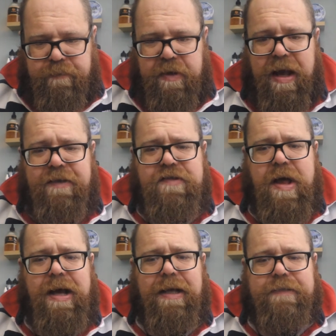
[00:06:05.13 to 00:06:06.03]
That's
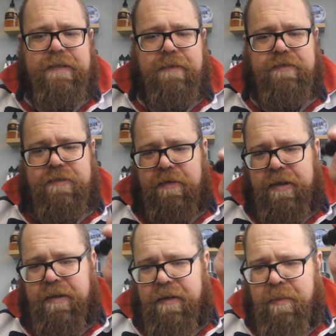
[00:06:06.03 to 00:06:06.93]
nice. I'm just
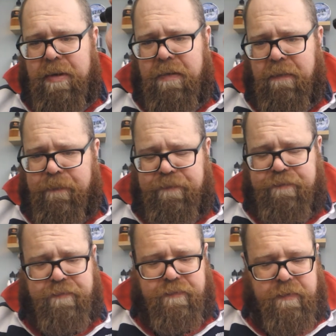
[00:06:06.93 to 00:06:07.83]
looking at the bottle.
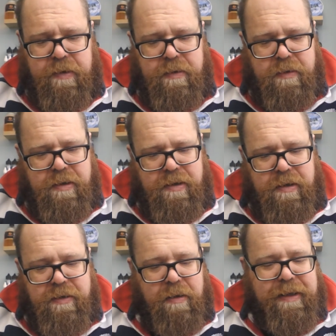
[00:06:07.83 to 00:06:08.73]

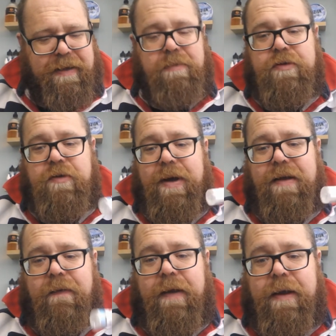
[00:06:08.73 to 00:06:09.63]
Don't give you much away
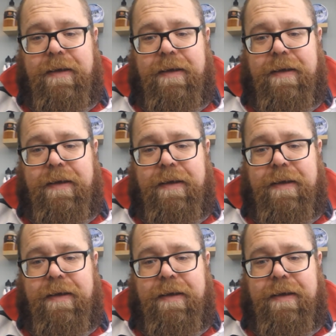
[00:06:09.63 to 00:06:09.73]
on that.